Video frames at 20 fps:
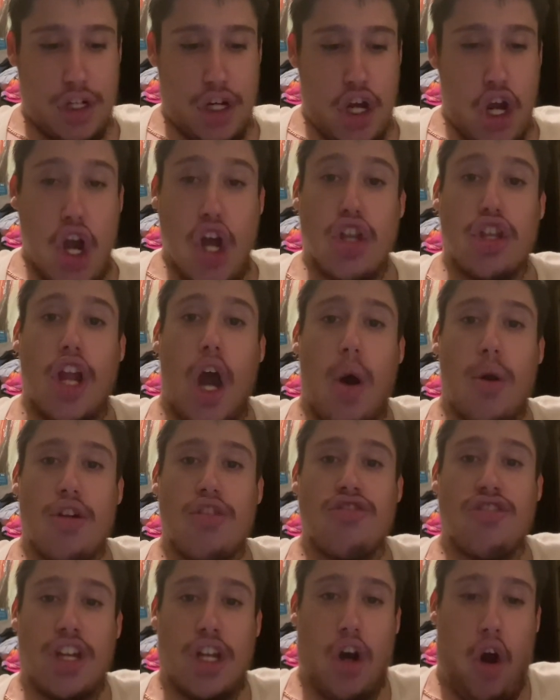
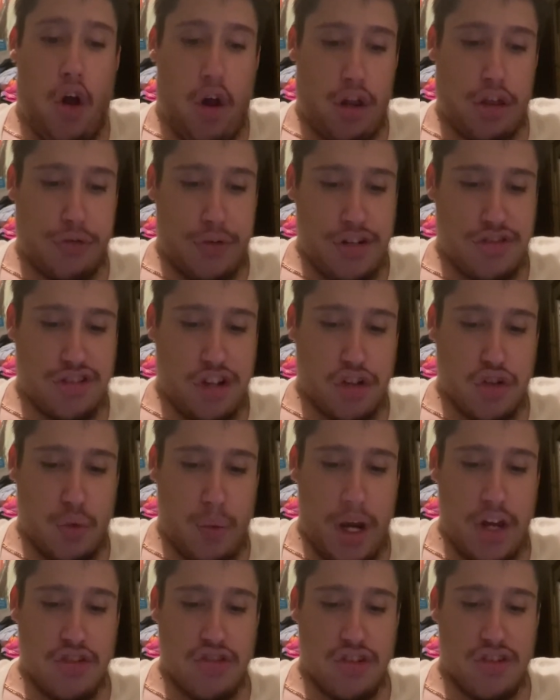Notice in all 3
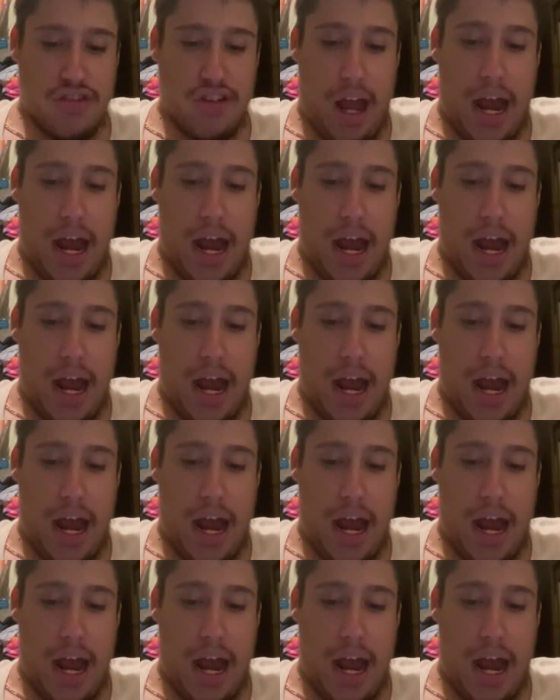situations,